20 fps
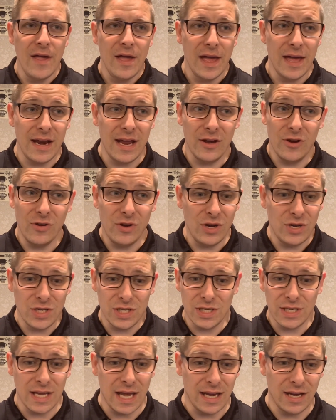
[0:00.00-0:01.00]
And I could have
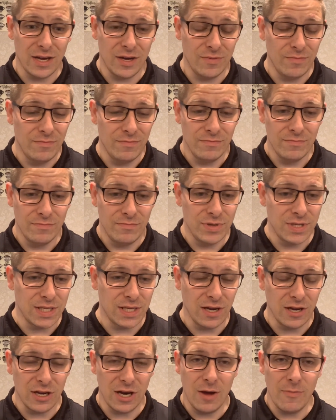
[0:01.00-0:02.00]
just like
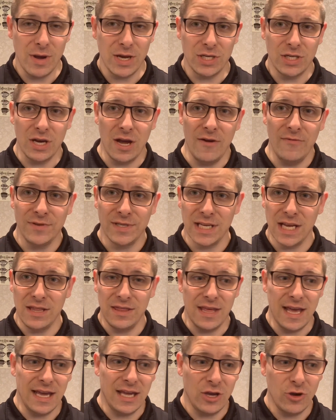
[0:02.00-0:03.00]
stuck it on my shelf,
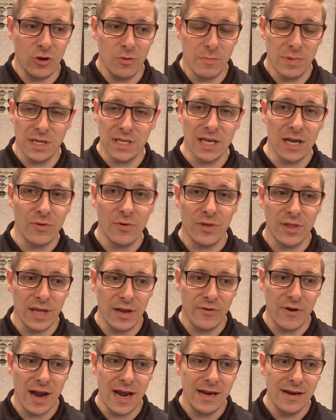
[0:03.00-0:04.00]
said thank you, and been done with
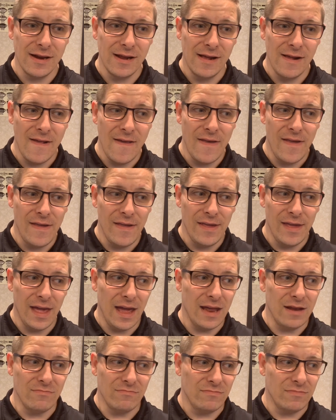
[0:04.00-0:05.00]
it, right?
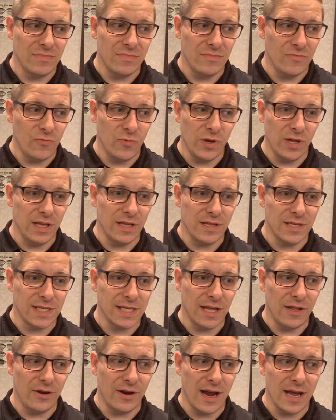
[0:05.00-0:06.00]
And really, the
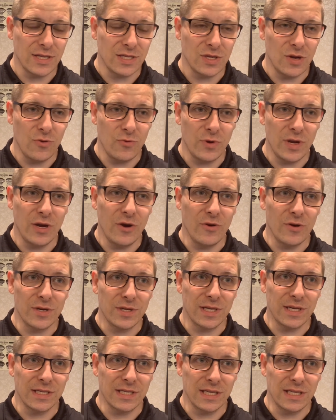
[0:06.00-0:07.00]
seller has no
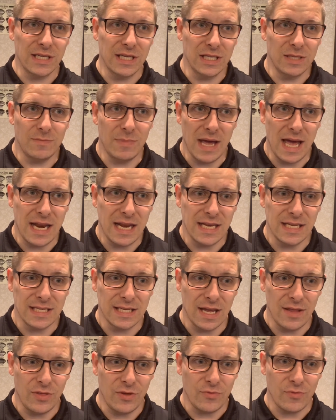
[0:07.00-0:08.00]
recourse because it's his bad. He
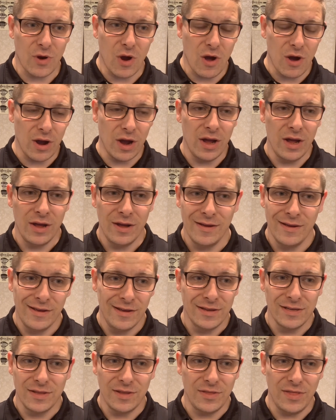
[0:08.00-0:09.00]
sent the wrong
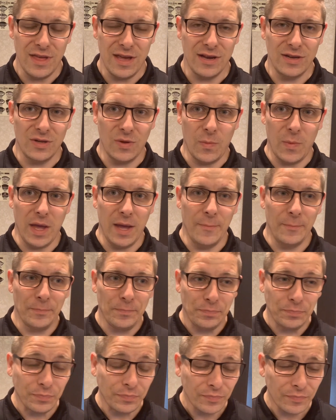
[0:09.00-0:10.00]
thing to me.
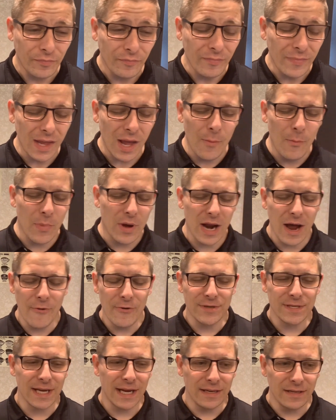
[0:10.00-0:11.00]
But I
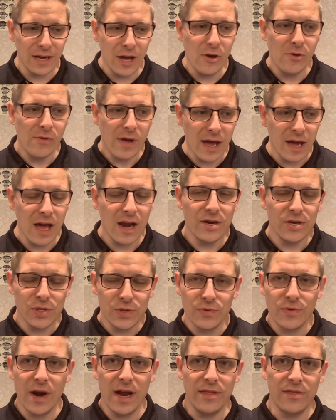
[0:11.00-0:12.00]
was like, no, I got to do
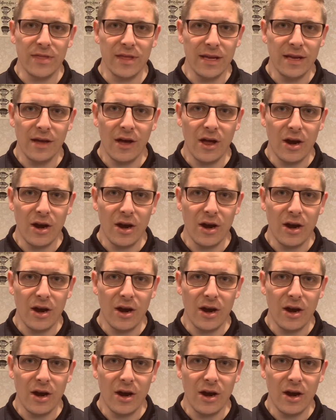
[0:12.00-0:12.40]
the right thing.